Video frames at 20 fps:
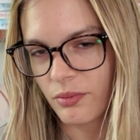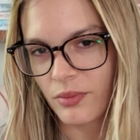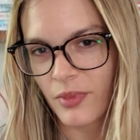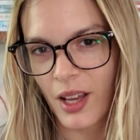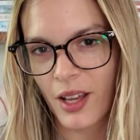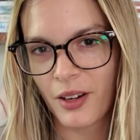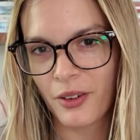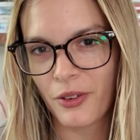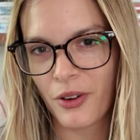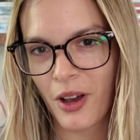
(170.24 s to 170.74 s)

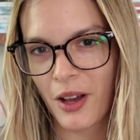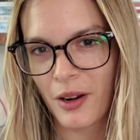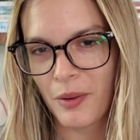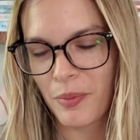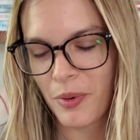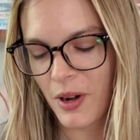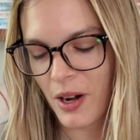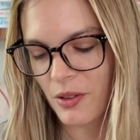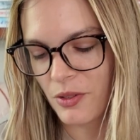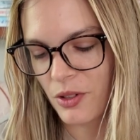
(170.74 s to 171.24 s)
how to
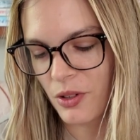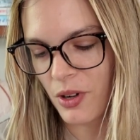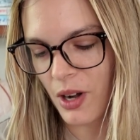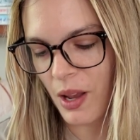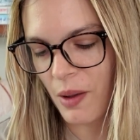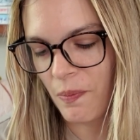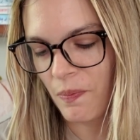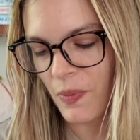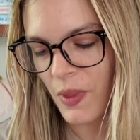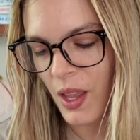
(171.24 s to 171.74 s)
pronounce her
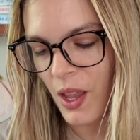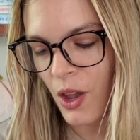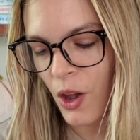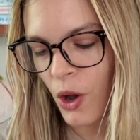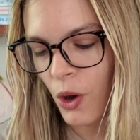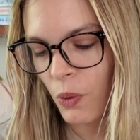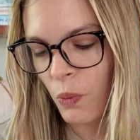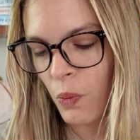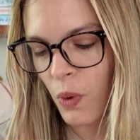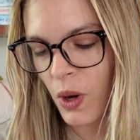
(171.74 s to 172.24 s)
name.
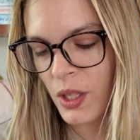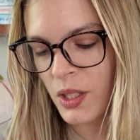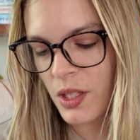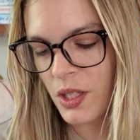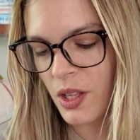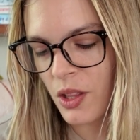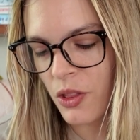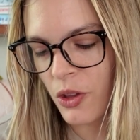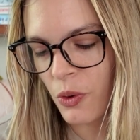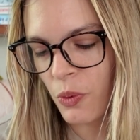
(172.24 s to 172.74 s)

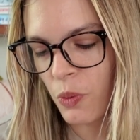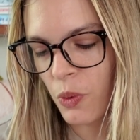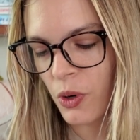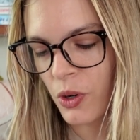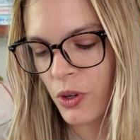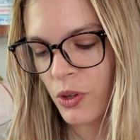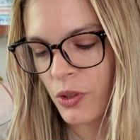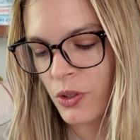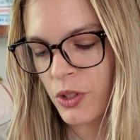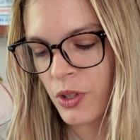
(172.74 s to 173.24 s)
Once the
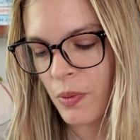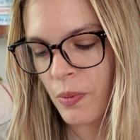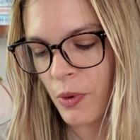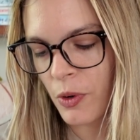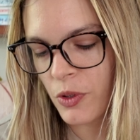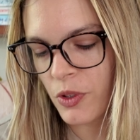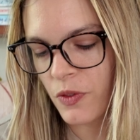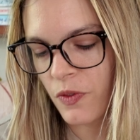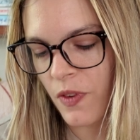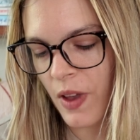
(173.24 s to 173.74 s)
world's
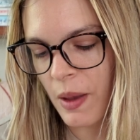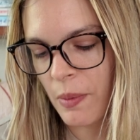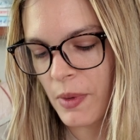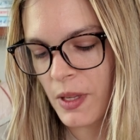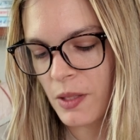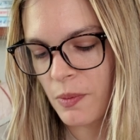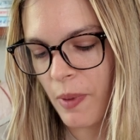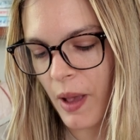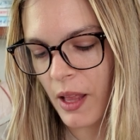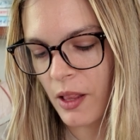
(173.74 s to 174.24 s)
most
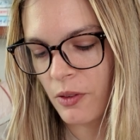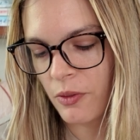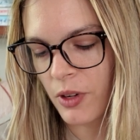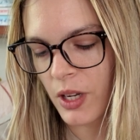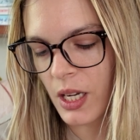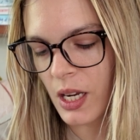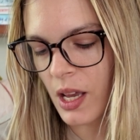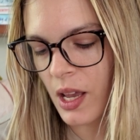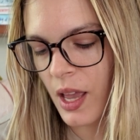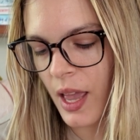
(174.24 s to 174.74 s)
famous
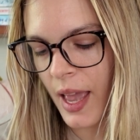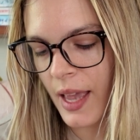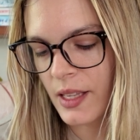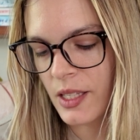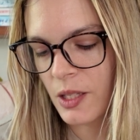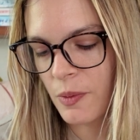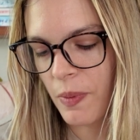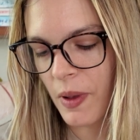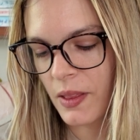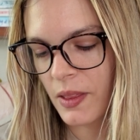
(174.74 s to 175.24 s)
ballerina has
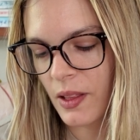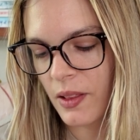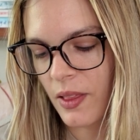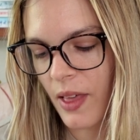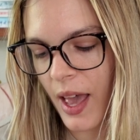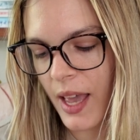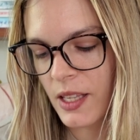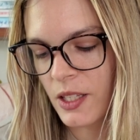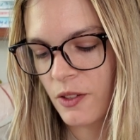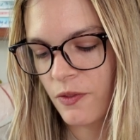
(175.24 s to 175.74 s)
spent the
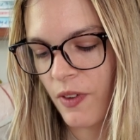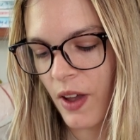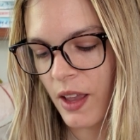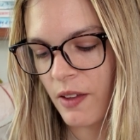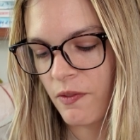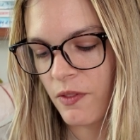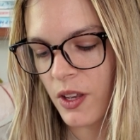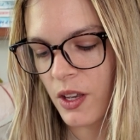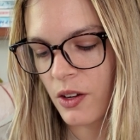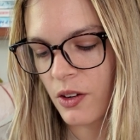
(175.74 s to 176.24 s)
last
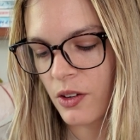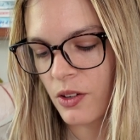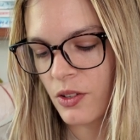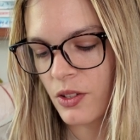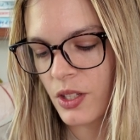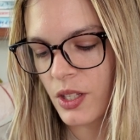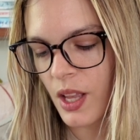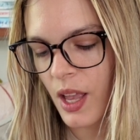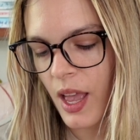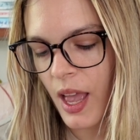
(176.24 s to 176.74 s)
5
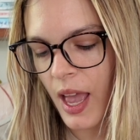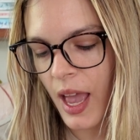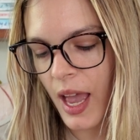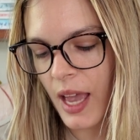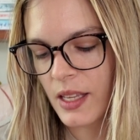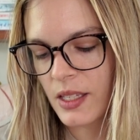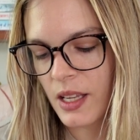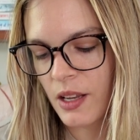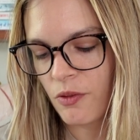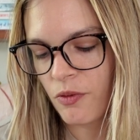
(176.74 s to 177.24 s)
years
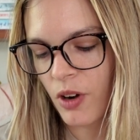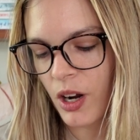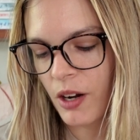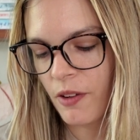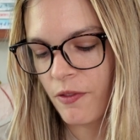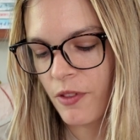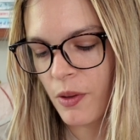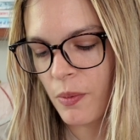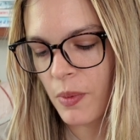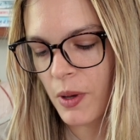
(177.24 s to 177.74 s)
as a
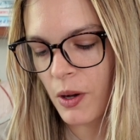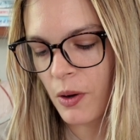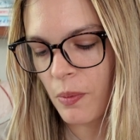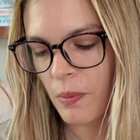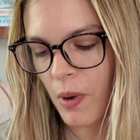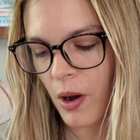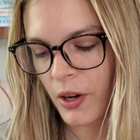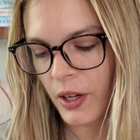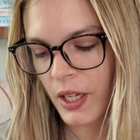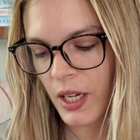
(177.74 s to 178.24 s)
run-of-the-mill
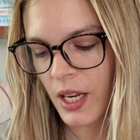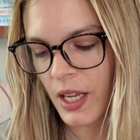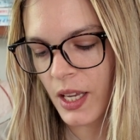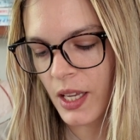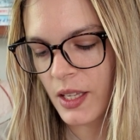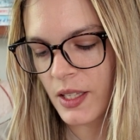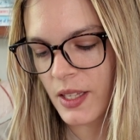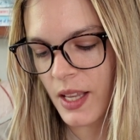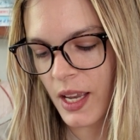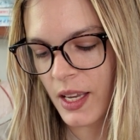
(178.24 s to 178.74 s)
marketing
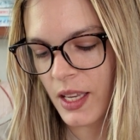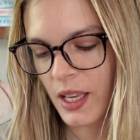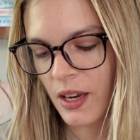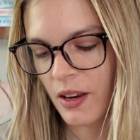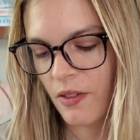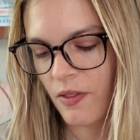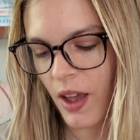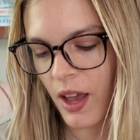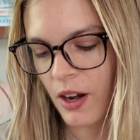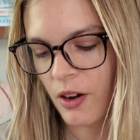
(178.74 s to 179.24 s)

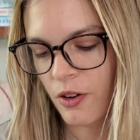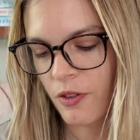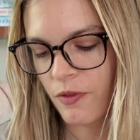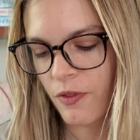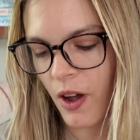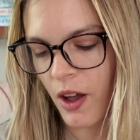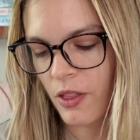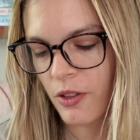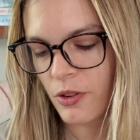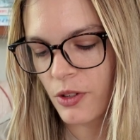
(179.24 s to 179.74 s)
executive at her
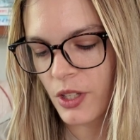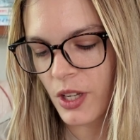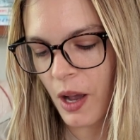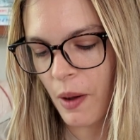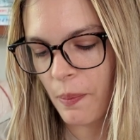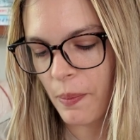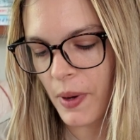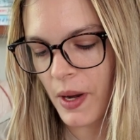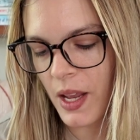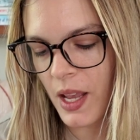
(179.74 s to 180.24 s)
father's
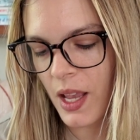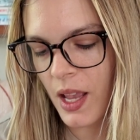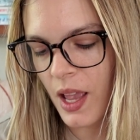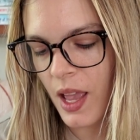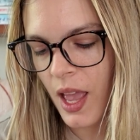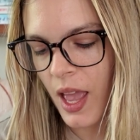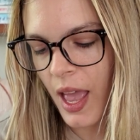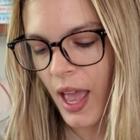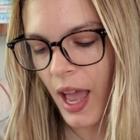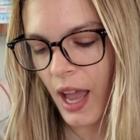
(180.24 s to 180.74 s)
company
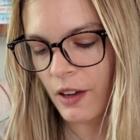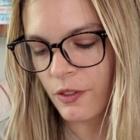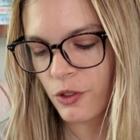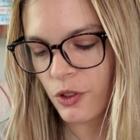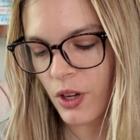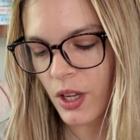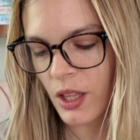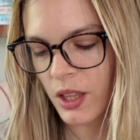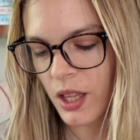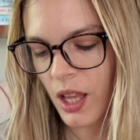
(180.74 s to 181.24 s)
after
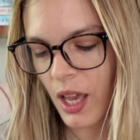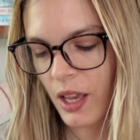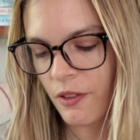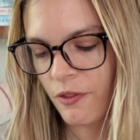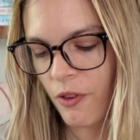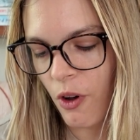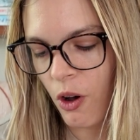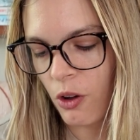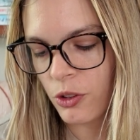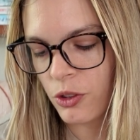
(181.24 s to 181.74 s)
a
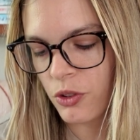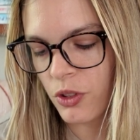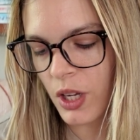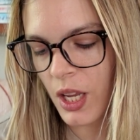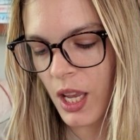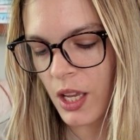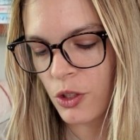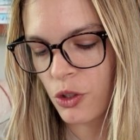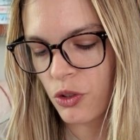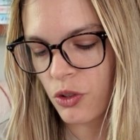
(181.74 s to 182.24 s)
life-altering
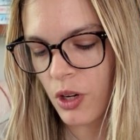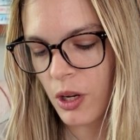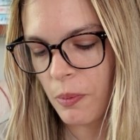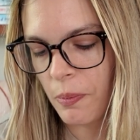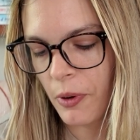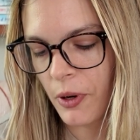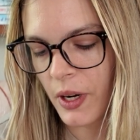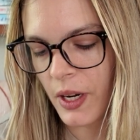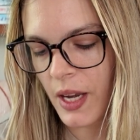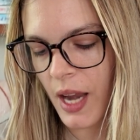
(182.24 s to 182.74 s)
injury
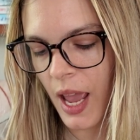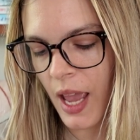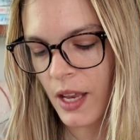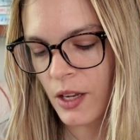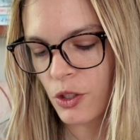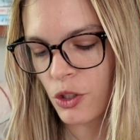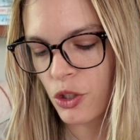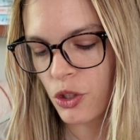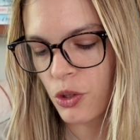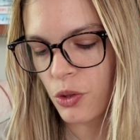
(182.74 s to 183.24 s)
put an
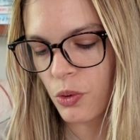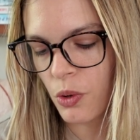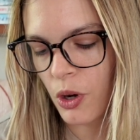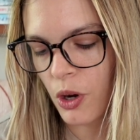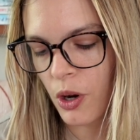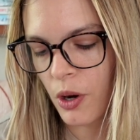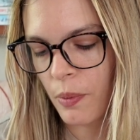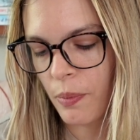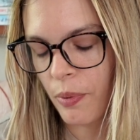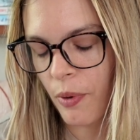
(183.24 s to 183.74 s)
end to
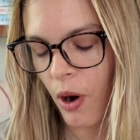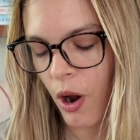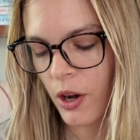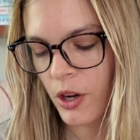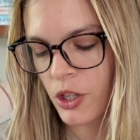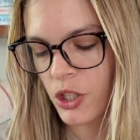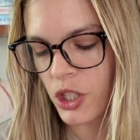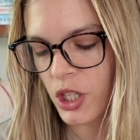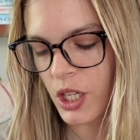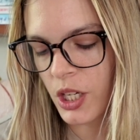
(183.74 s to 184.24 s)
her
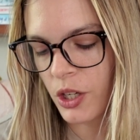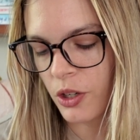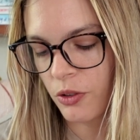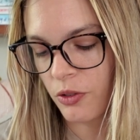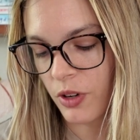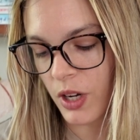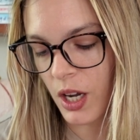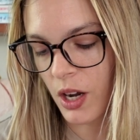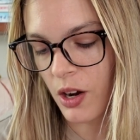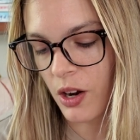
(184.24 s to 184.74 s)
prodigy
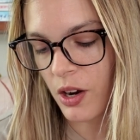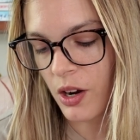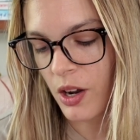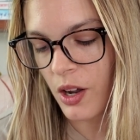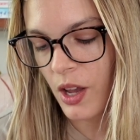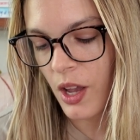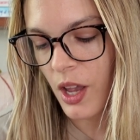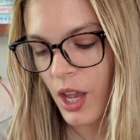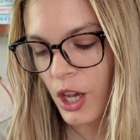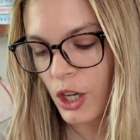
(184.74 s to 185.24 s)
career.
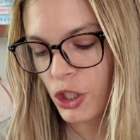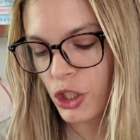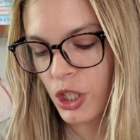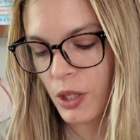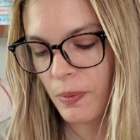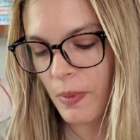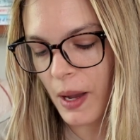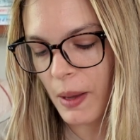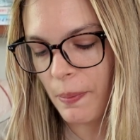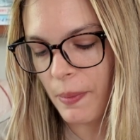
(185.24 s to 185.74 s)
She
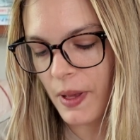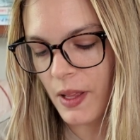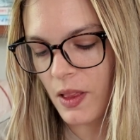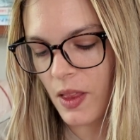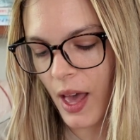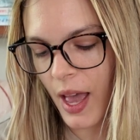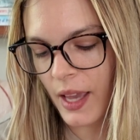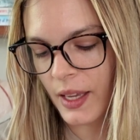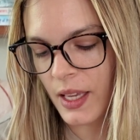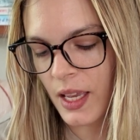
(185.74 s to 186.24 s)
might be
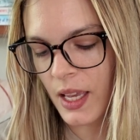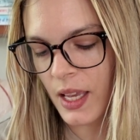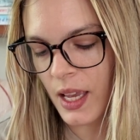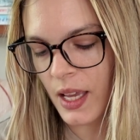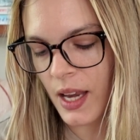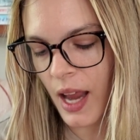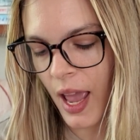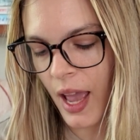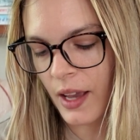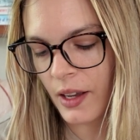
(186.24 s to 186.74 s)
lacking
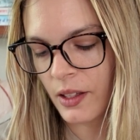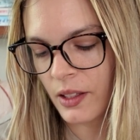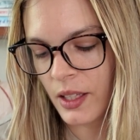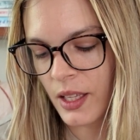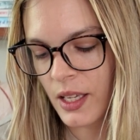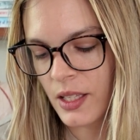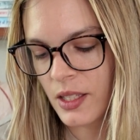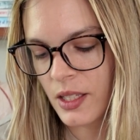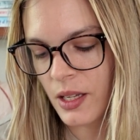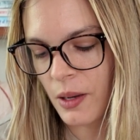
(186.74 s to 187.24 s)
in
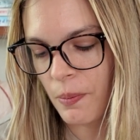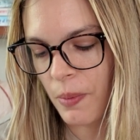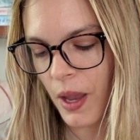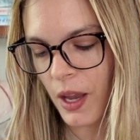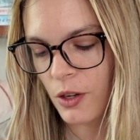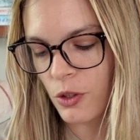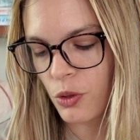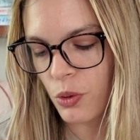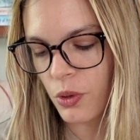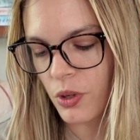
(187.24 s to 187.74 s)
accolades
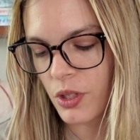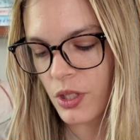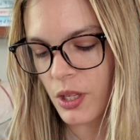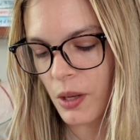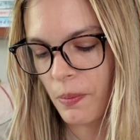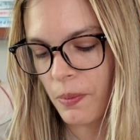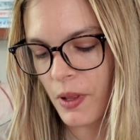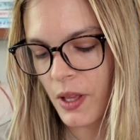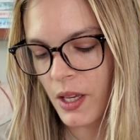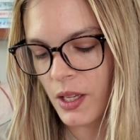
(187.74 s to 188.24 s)
compared to her
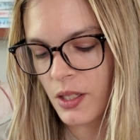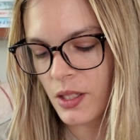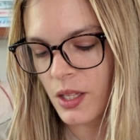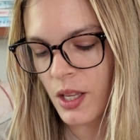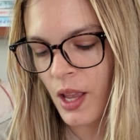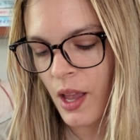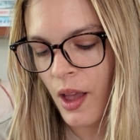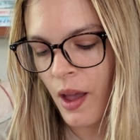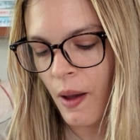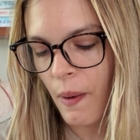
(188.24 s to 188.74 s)
siblings,
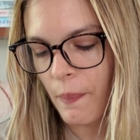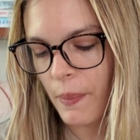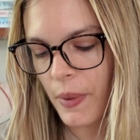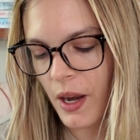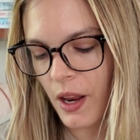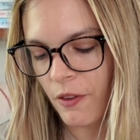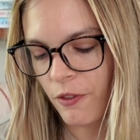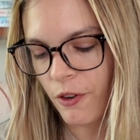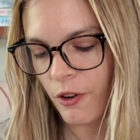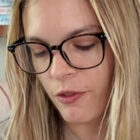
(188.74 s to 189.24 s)
but
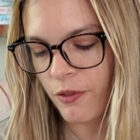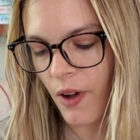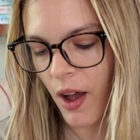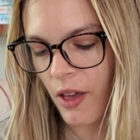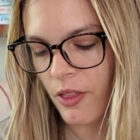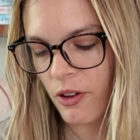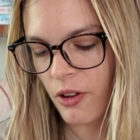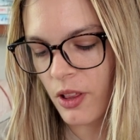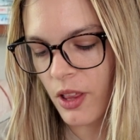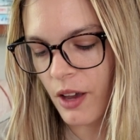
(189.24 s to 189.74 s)
if her
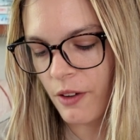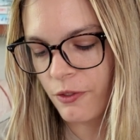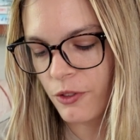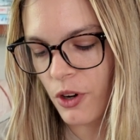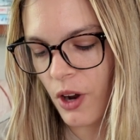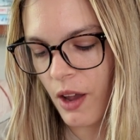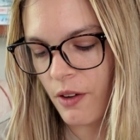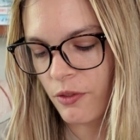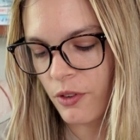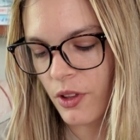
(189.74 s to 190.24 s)
father left her
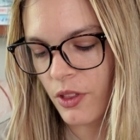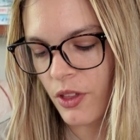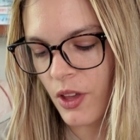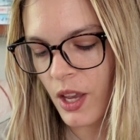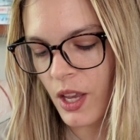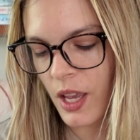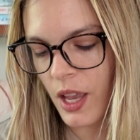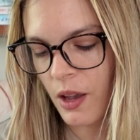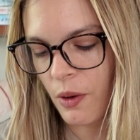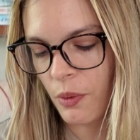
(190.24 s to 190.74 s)

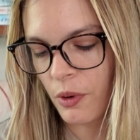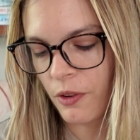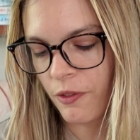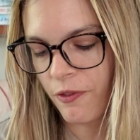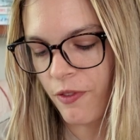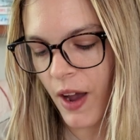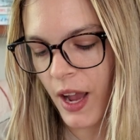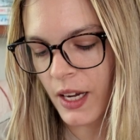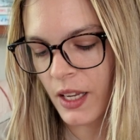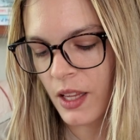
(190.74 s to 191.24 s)
everything, it would
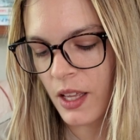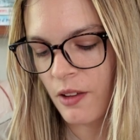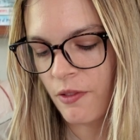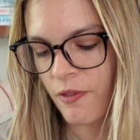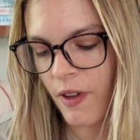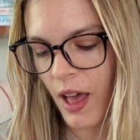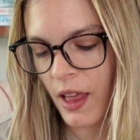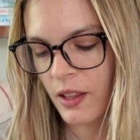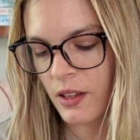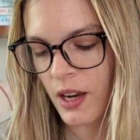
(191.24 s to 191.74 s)
finally
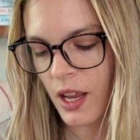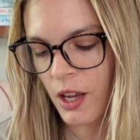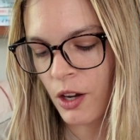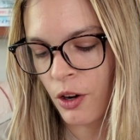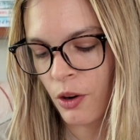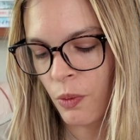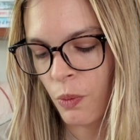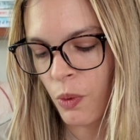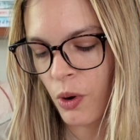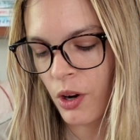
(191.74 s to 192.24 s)
validate
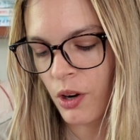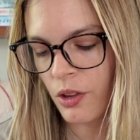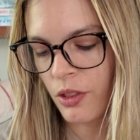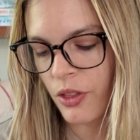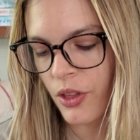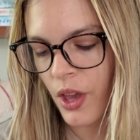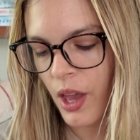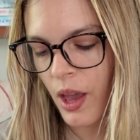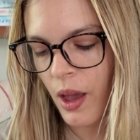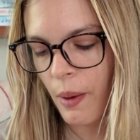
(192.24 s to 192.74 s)
her worth
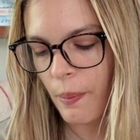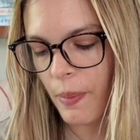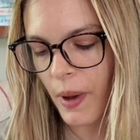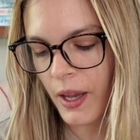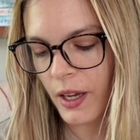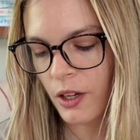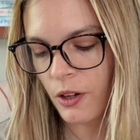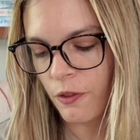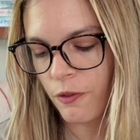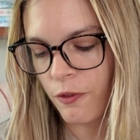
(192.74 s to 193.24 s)
by
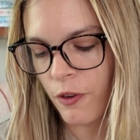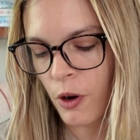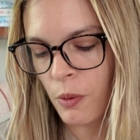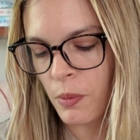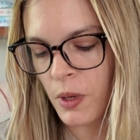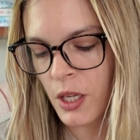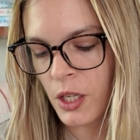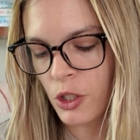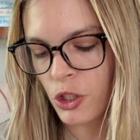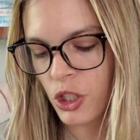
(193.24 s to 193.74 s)

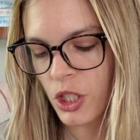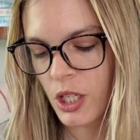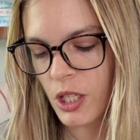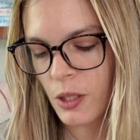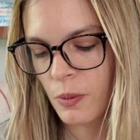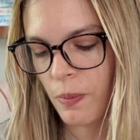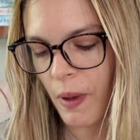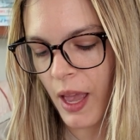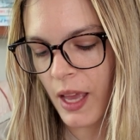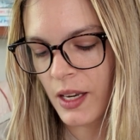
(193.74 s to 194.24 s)
confirming she's
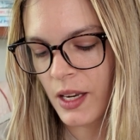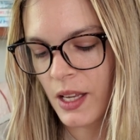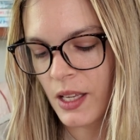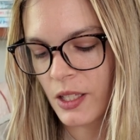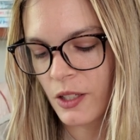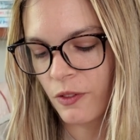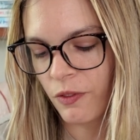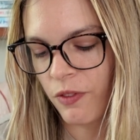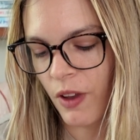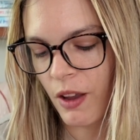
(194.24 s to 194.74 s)
been
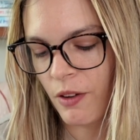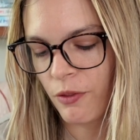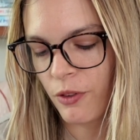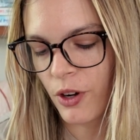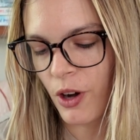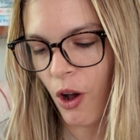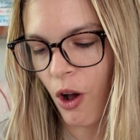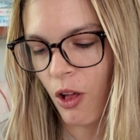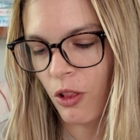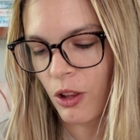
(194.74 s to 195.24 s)
his
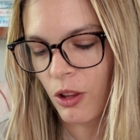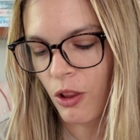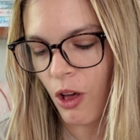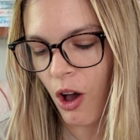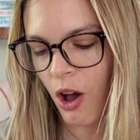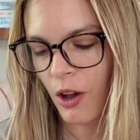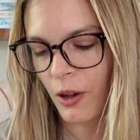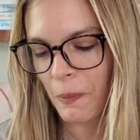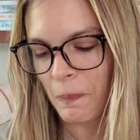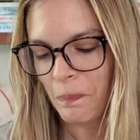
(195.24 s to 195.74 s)
favorite all along.